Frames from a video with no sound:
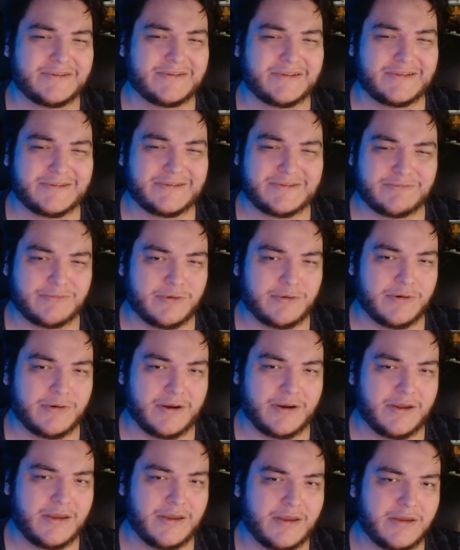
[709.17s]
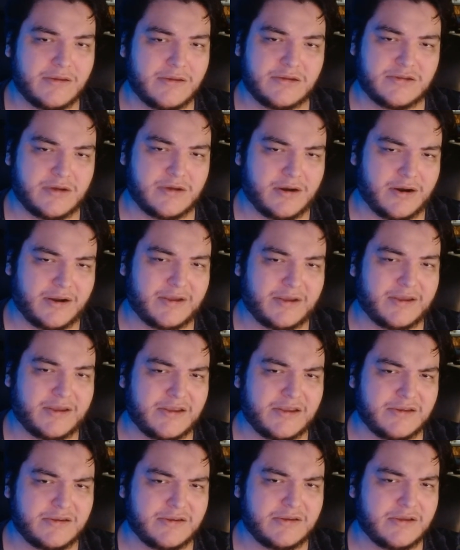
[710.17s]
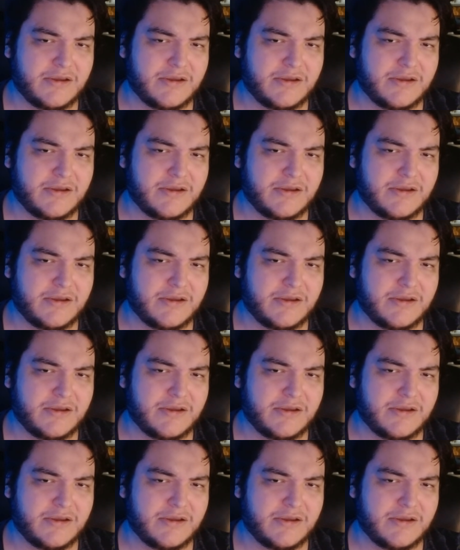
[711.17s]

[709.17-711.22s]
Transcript: It's more dark and